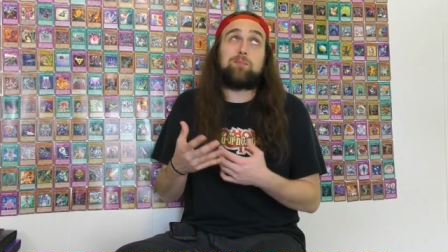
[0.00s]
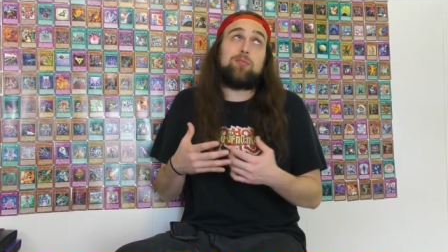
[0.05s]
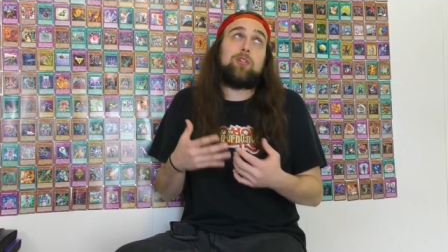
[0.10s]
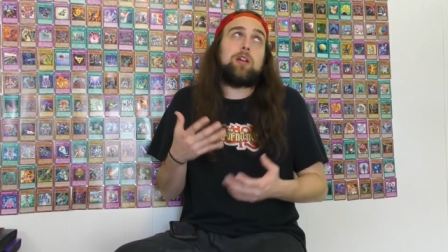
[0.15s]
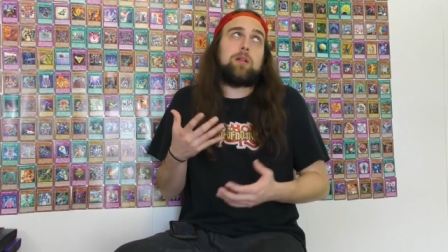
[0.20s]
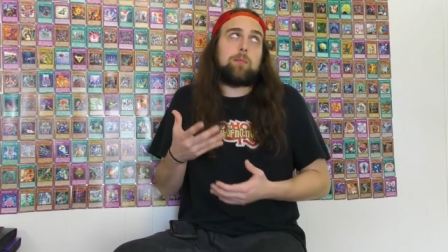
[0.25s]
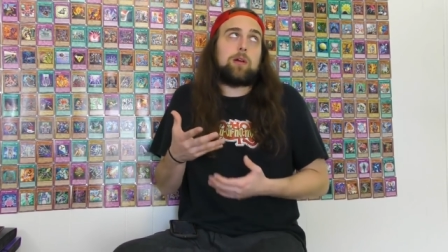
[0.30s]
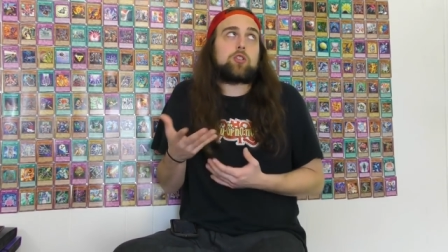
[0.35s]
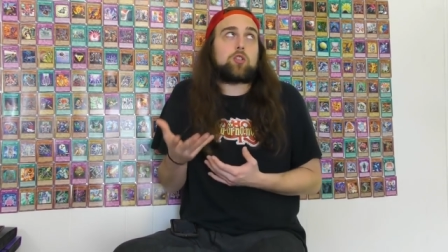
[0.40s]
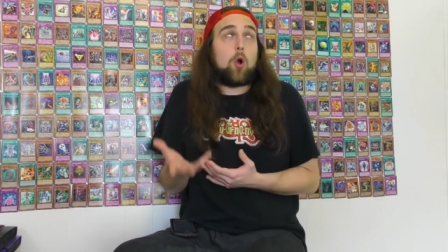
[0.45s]

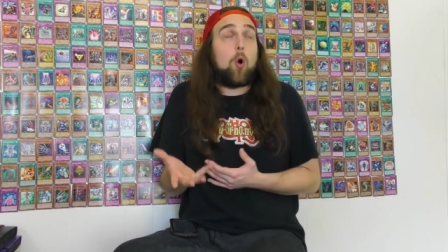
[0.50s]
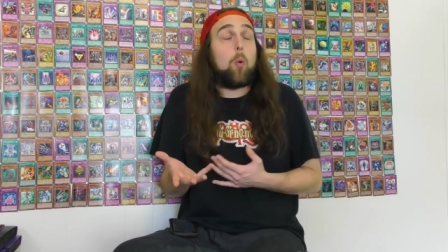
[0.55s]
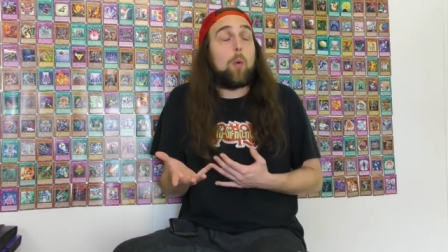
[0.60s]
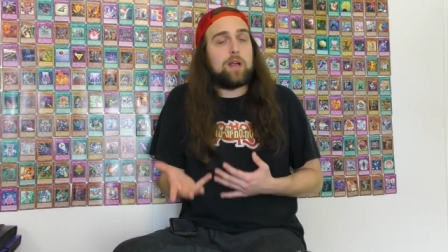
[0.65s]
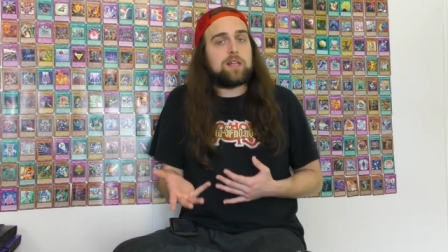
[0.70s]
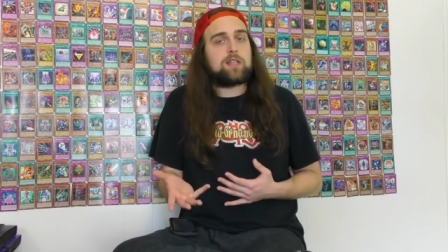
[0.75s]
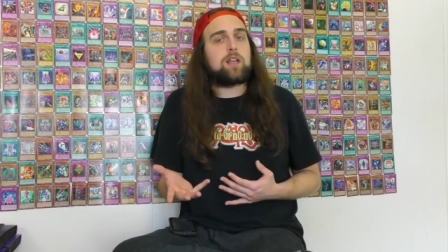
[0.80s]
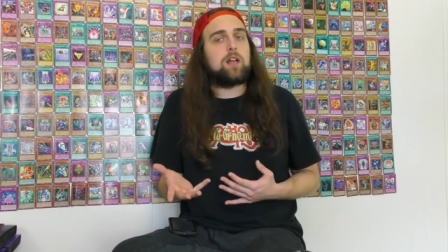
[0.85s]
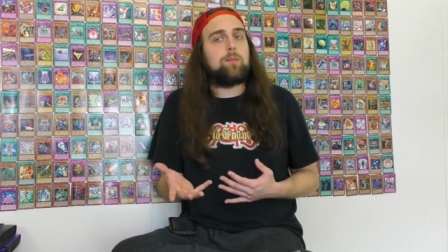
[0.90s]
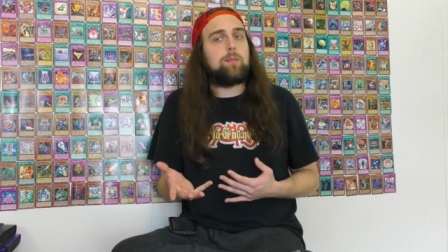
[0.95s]
pretty much
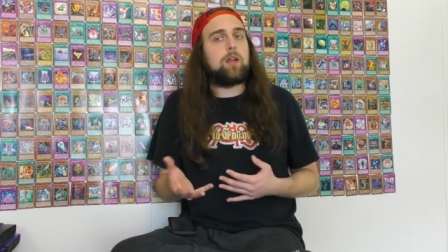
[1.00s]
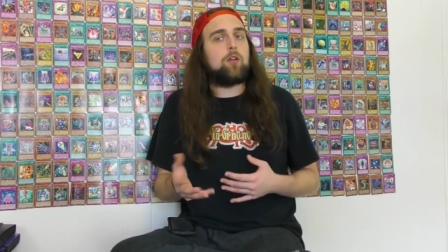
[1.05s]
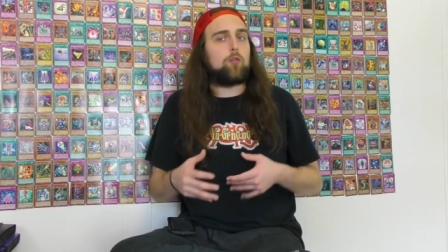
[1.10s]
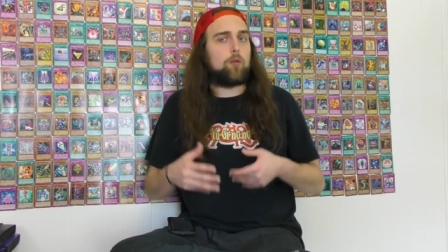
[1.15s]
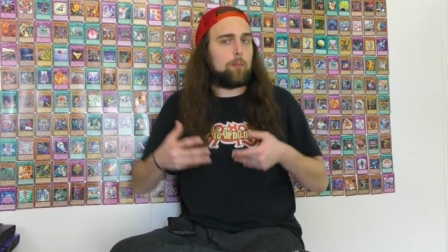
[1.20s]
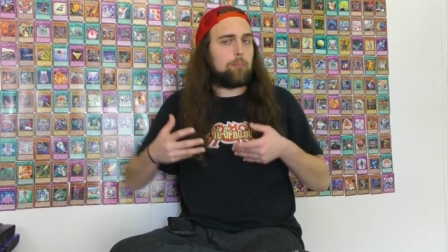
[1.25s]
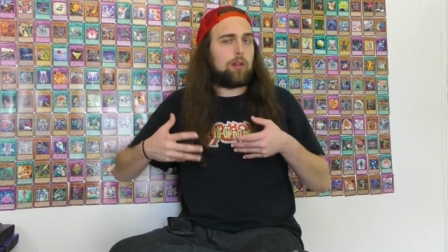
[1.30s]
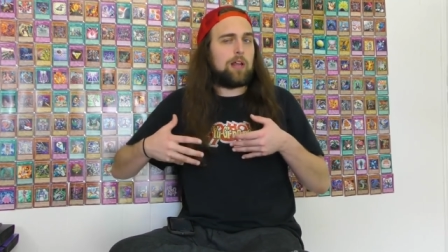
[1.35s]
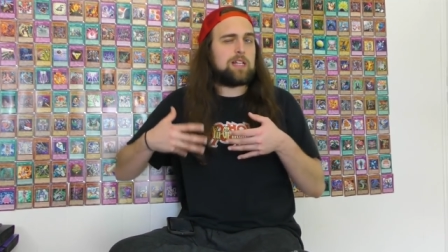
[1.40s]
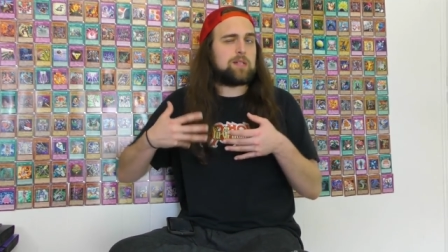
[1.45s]
always gonna be a
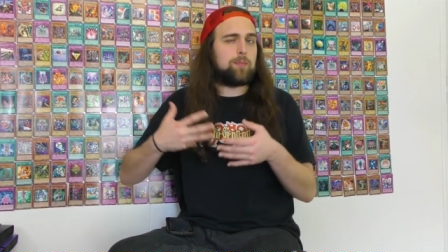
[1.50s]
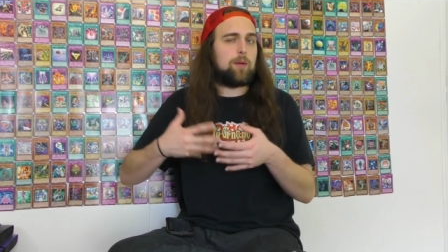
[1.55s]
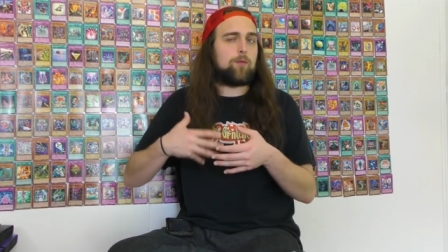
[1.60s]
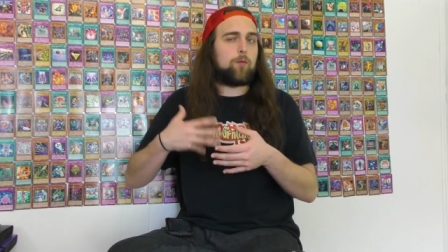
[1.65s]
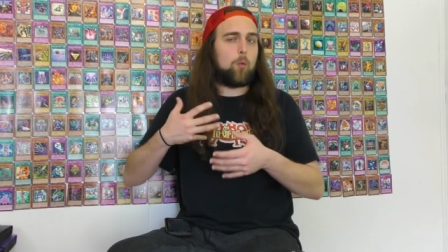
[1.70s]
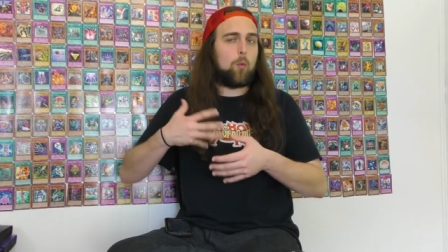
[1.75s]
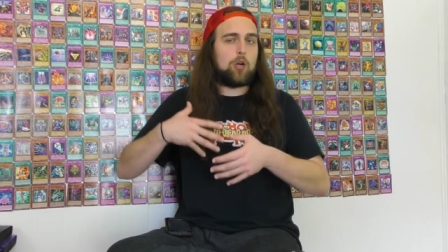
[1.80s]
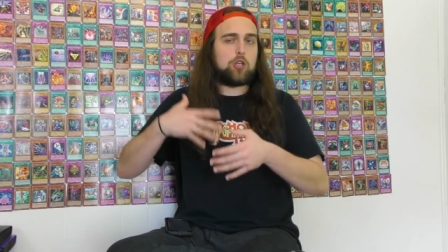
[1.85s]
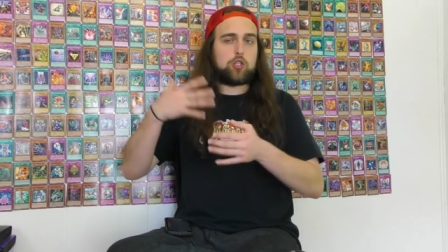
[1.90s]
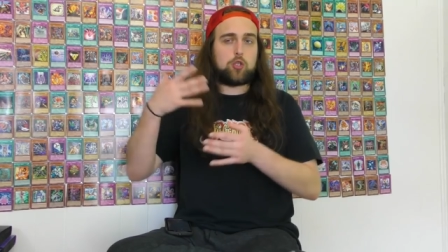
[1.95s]
replacement
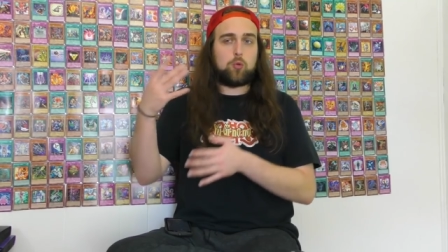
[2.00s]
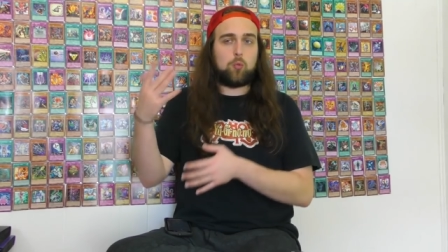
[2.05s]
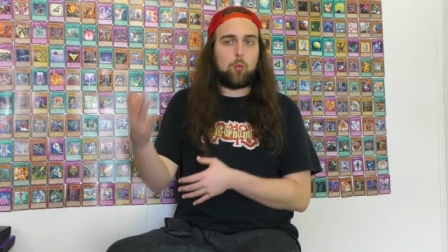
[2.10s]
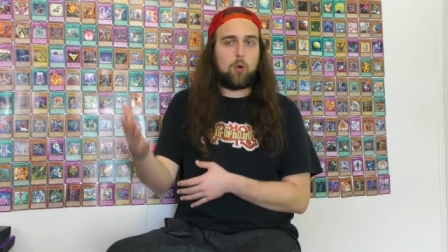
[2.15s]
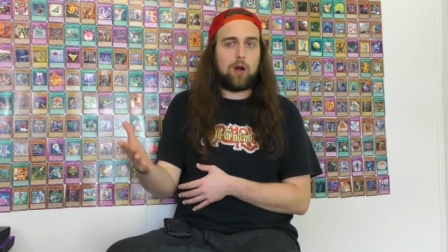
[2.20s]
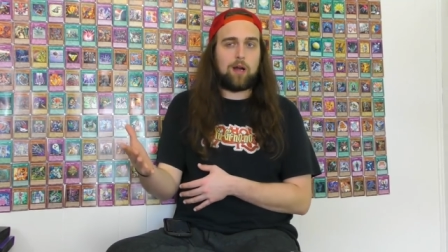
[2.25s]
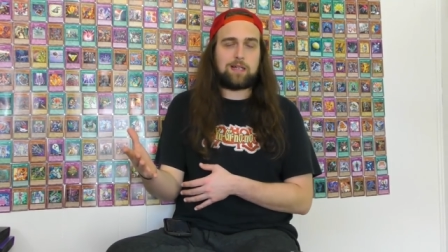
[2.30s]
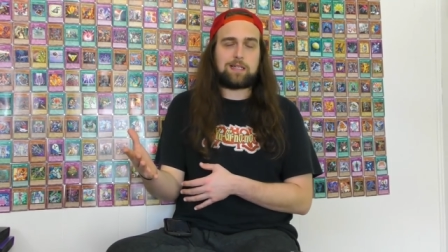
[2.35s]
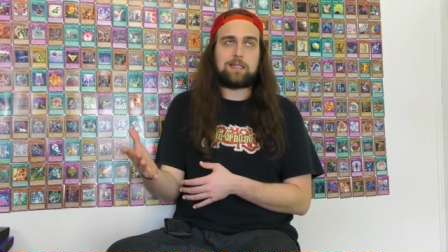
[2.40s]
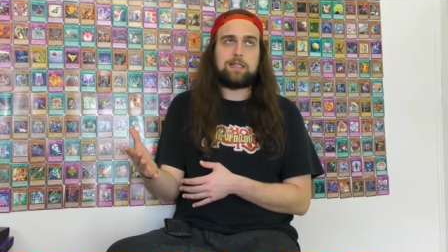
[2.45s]
for what you
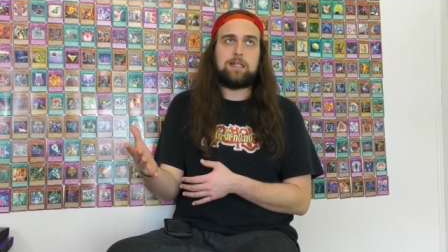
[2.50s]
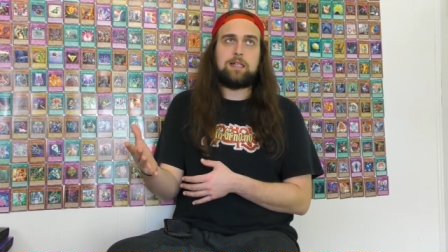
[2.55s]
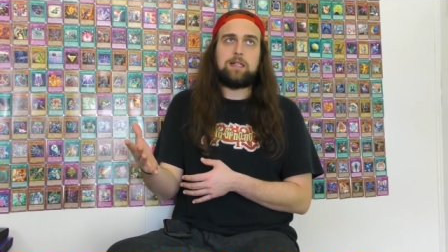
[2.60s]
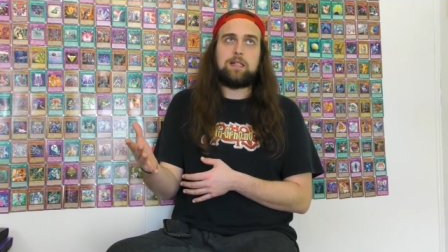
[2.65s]
want.